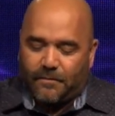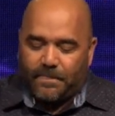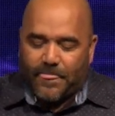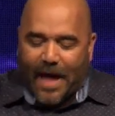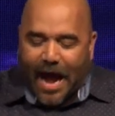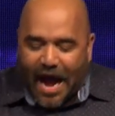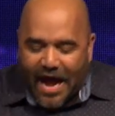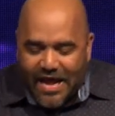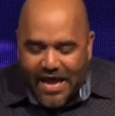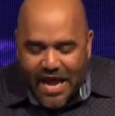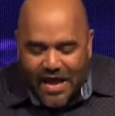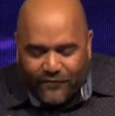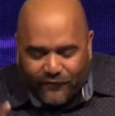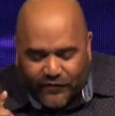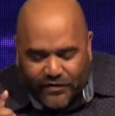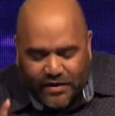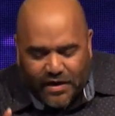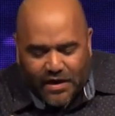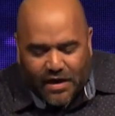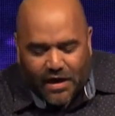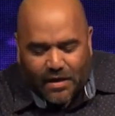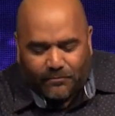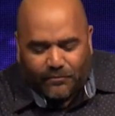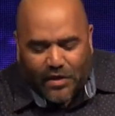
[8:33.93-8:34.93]
I have
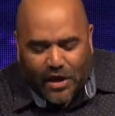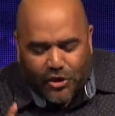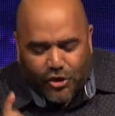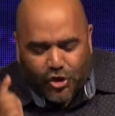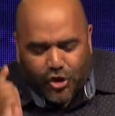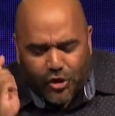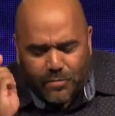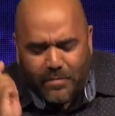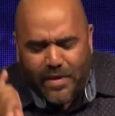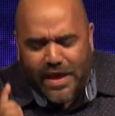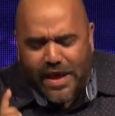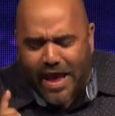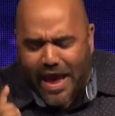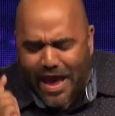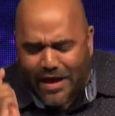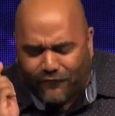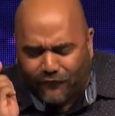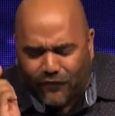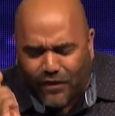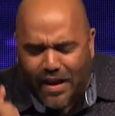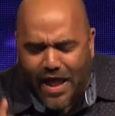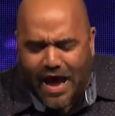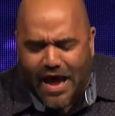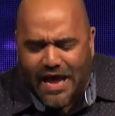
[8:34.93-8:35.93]
come that you may have
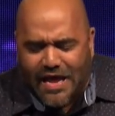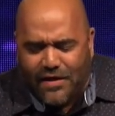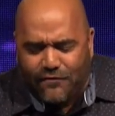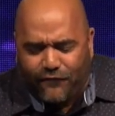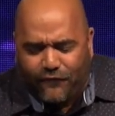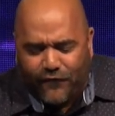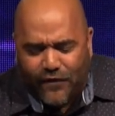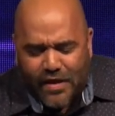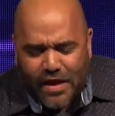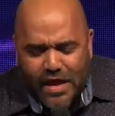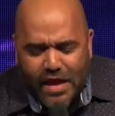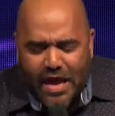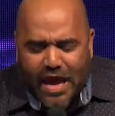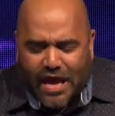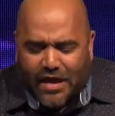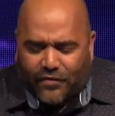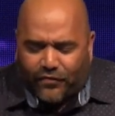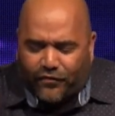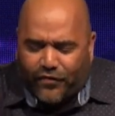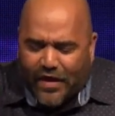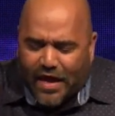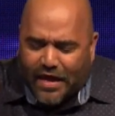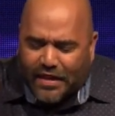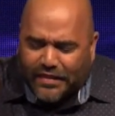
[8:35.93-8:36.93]
life
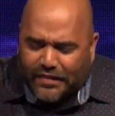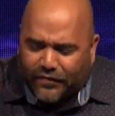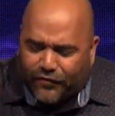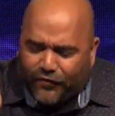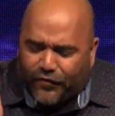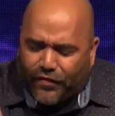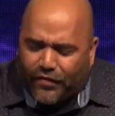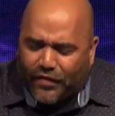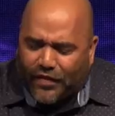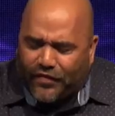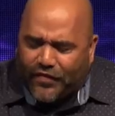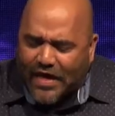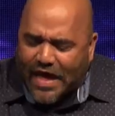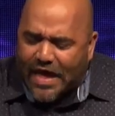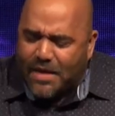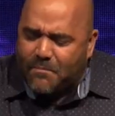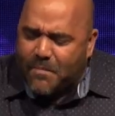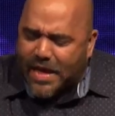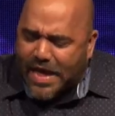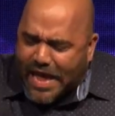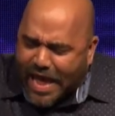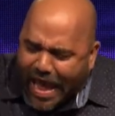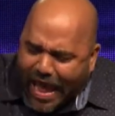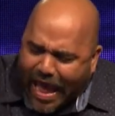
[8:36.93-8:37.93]
and that they
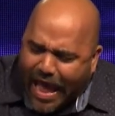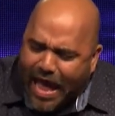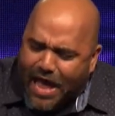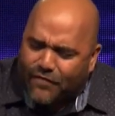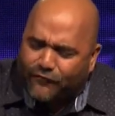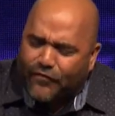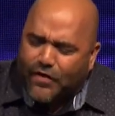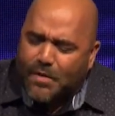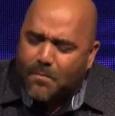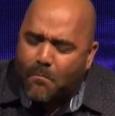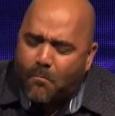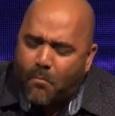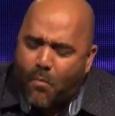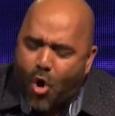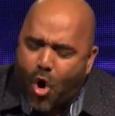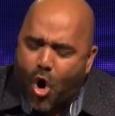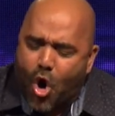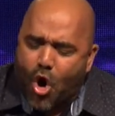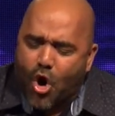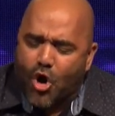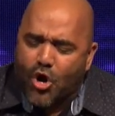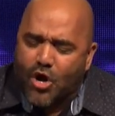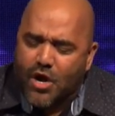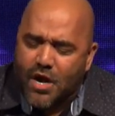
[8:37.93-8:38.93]
may have it
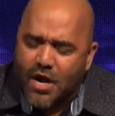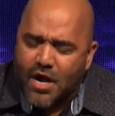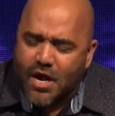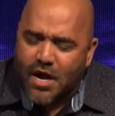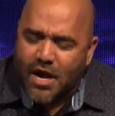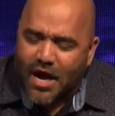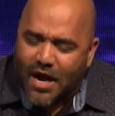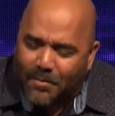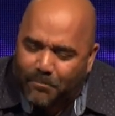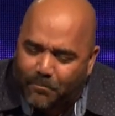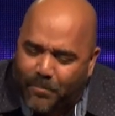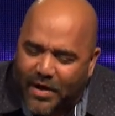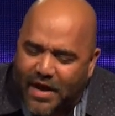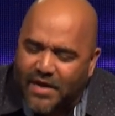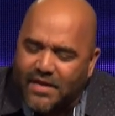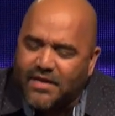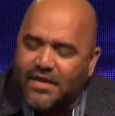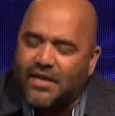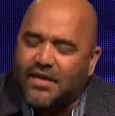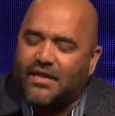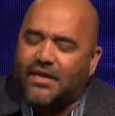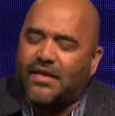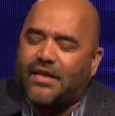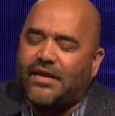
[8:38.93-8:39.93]
more
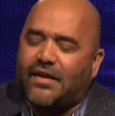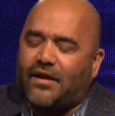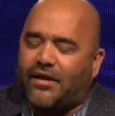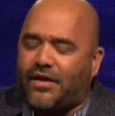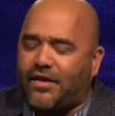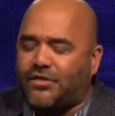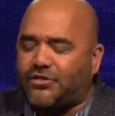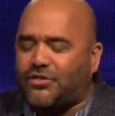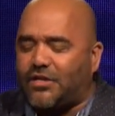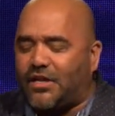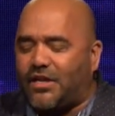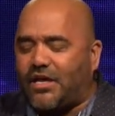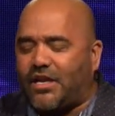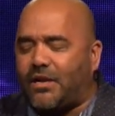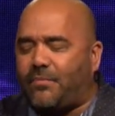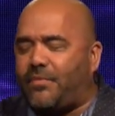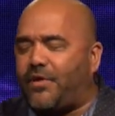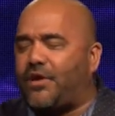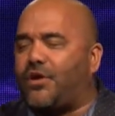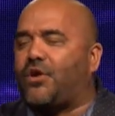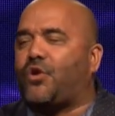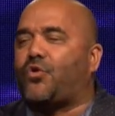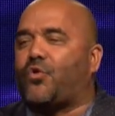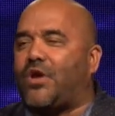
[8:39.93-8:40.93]
abundantly. Now, here's a little
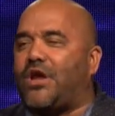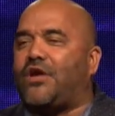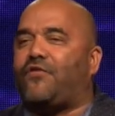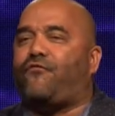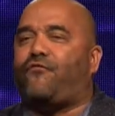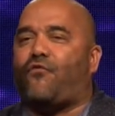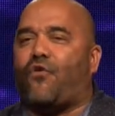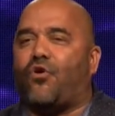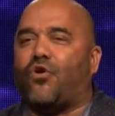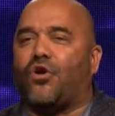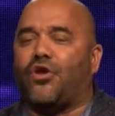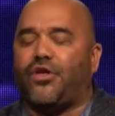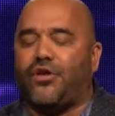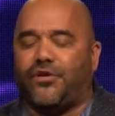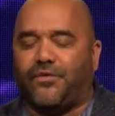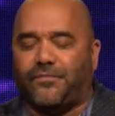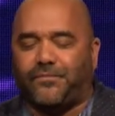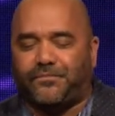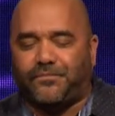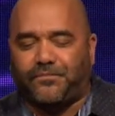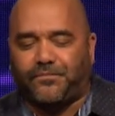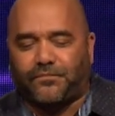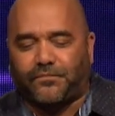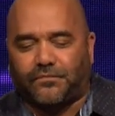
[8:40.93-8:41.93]
bit of Greek for you.
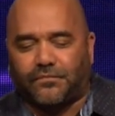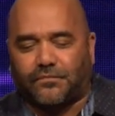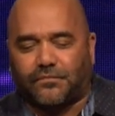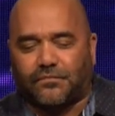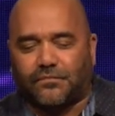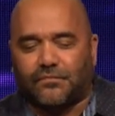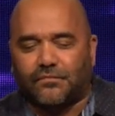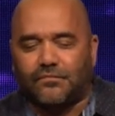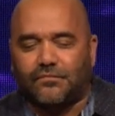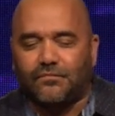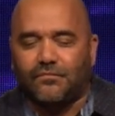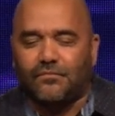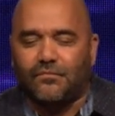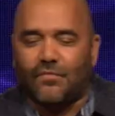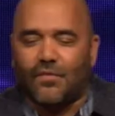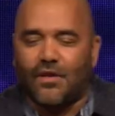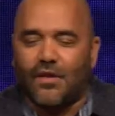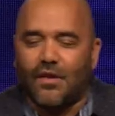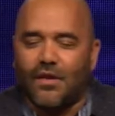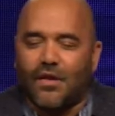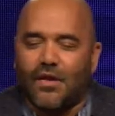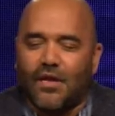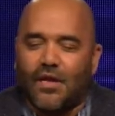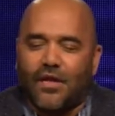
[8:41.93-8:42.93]

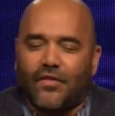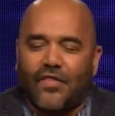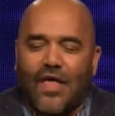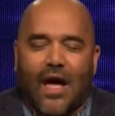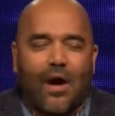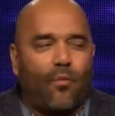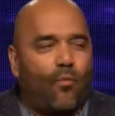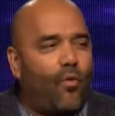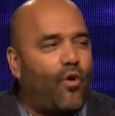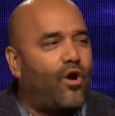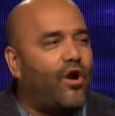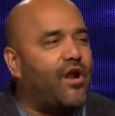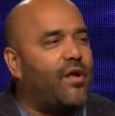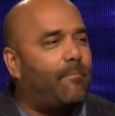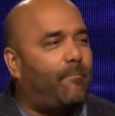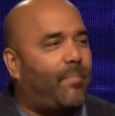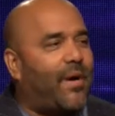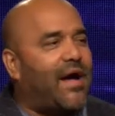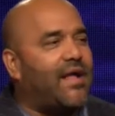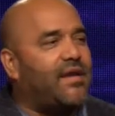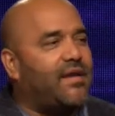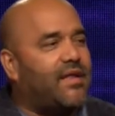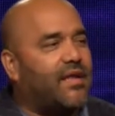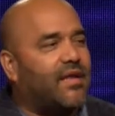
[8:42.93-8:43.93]
That word
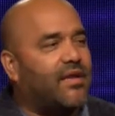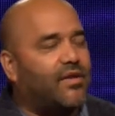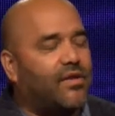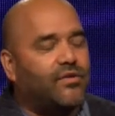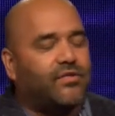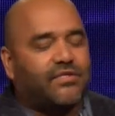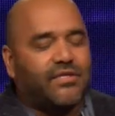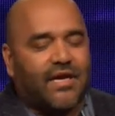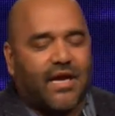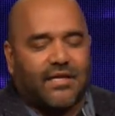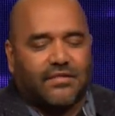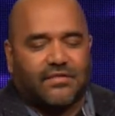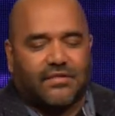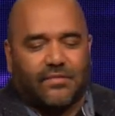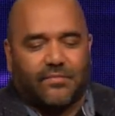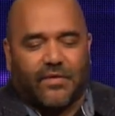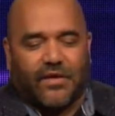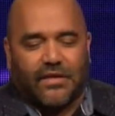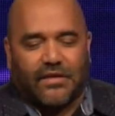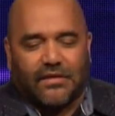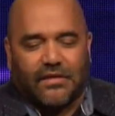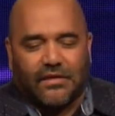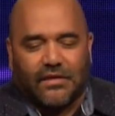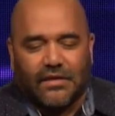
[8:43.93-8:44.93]
abundant, New
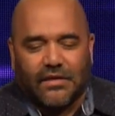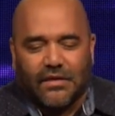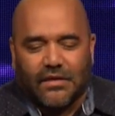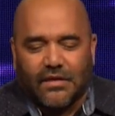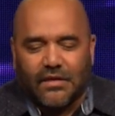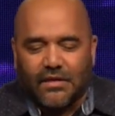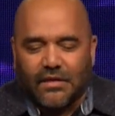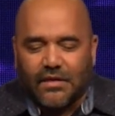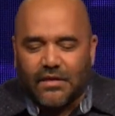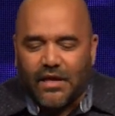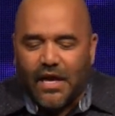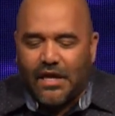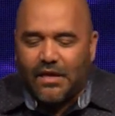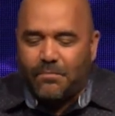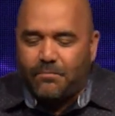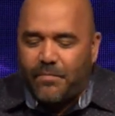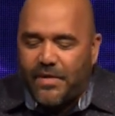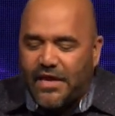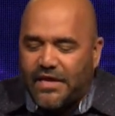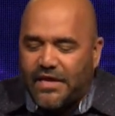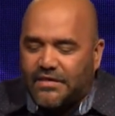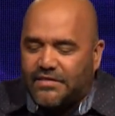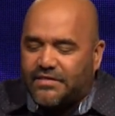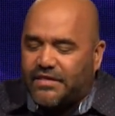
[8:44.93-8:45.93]
Testament, it
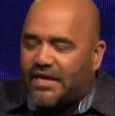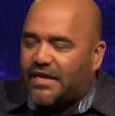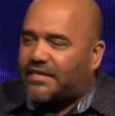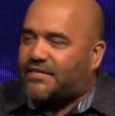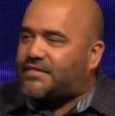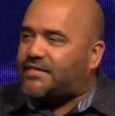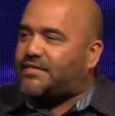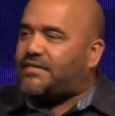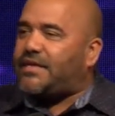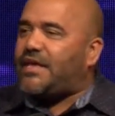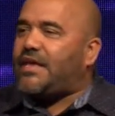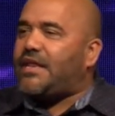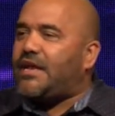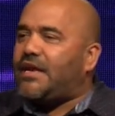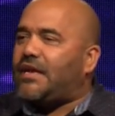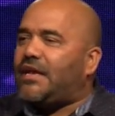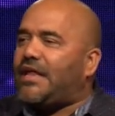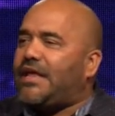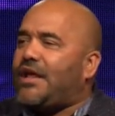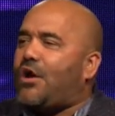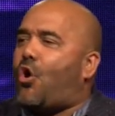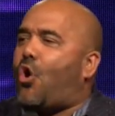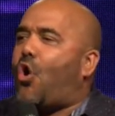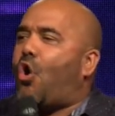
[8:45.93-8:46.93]
means
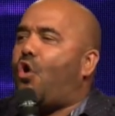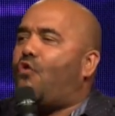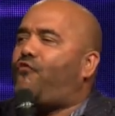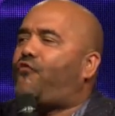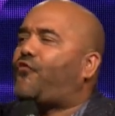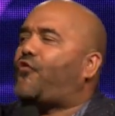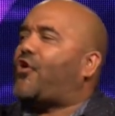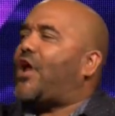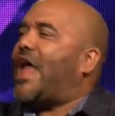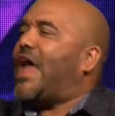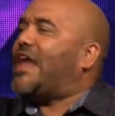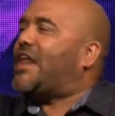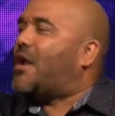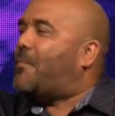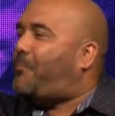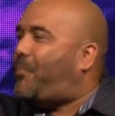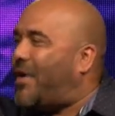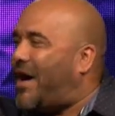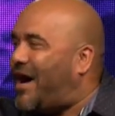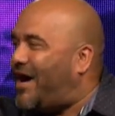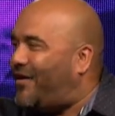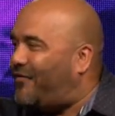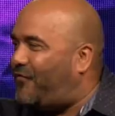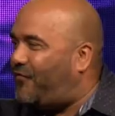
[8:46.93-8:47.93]
exceedingly over and
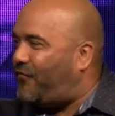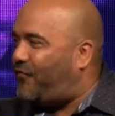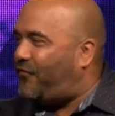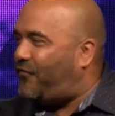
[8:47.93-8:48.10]
above.